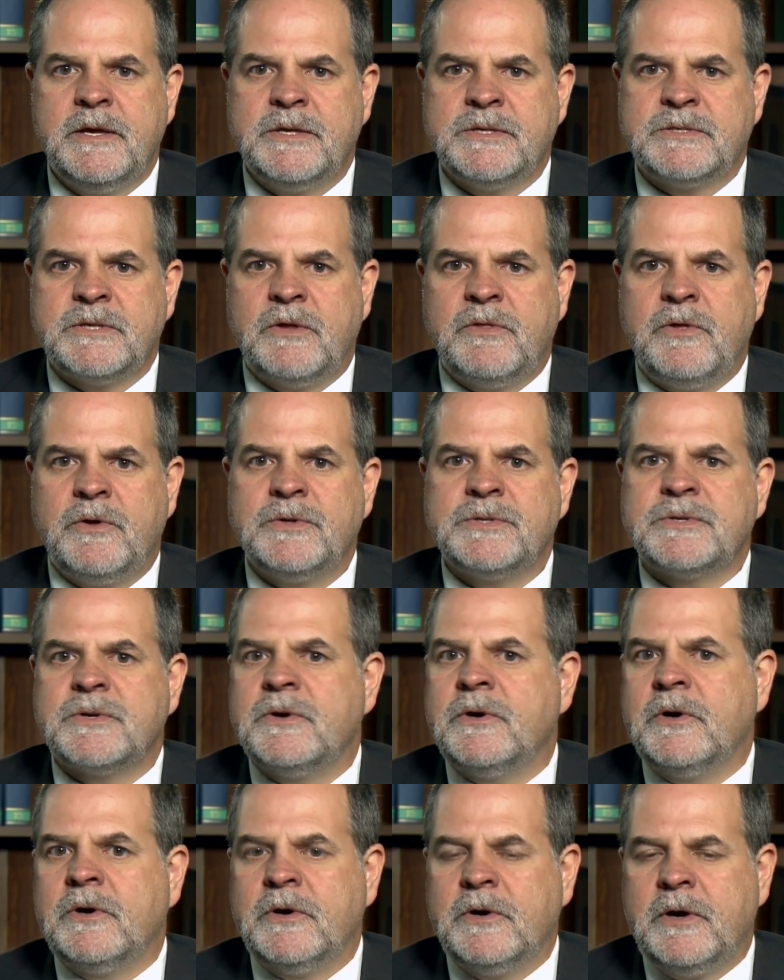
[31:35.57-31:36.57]
So those
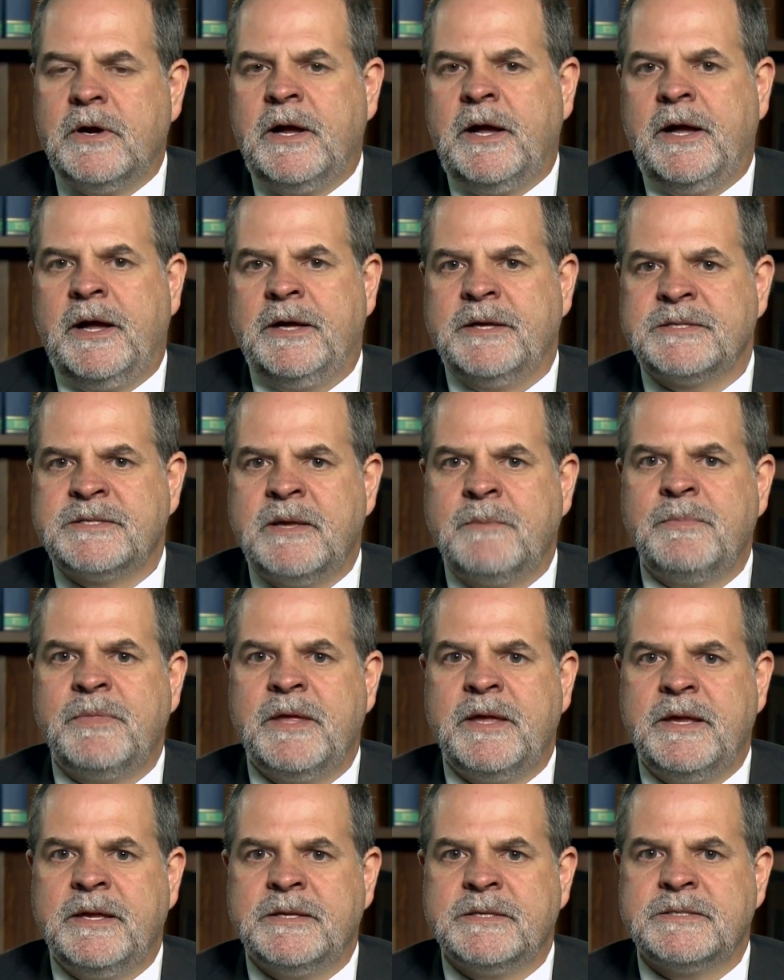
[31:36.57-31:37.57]
are some
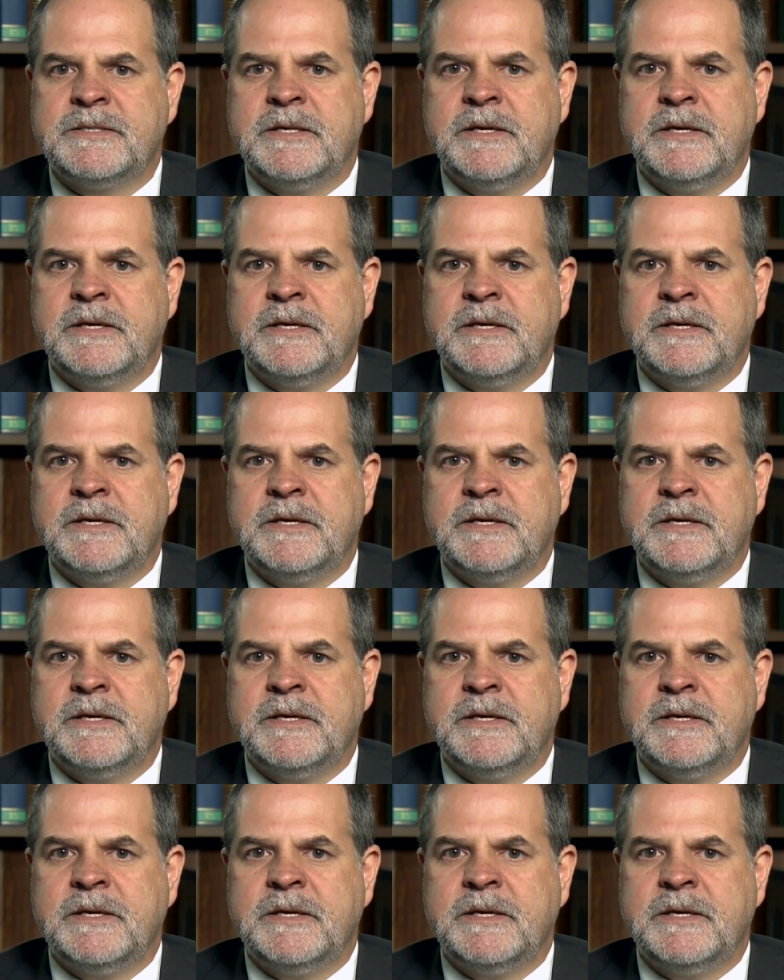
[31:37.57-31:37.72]
things